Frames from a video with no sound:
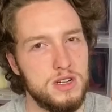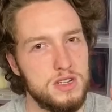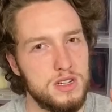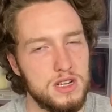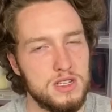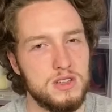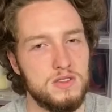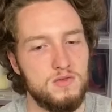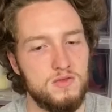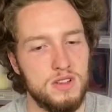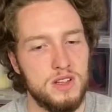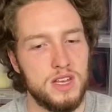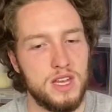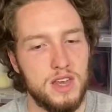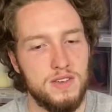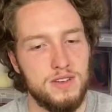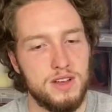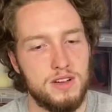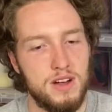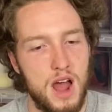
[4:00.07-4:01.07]
doesn't really
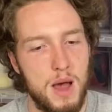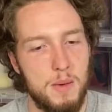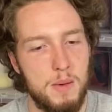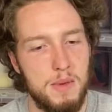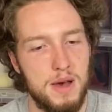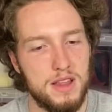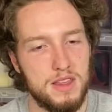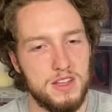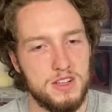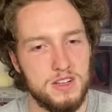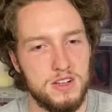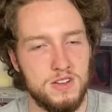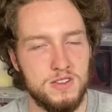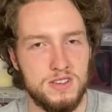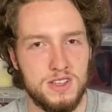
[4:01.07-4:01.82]
give a crap about the shoes.